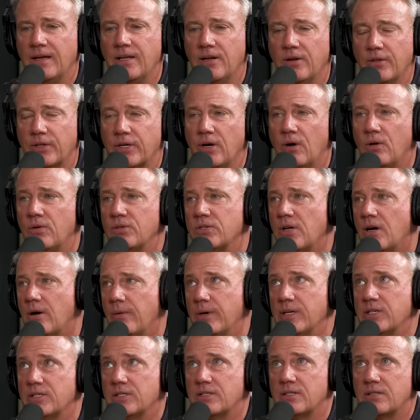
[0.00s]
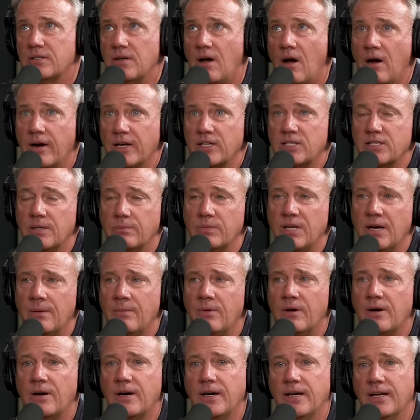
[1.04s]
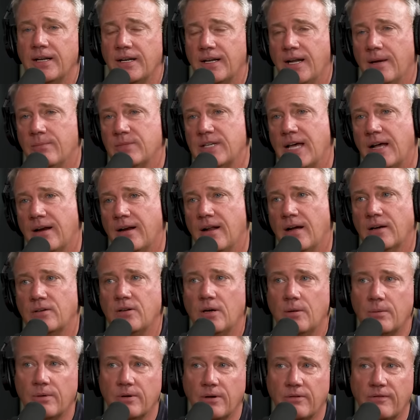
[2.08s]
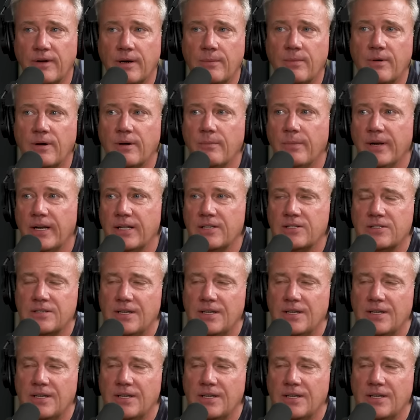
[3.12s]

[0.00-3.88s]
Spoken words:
You know, the goal is always August, September, and it comes out in October, November, but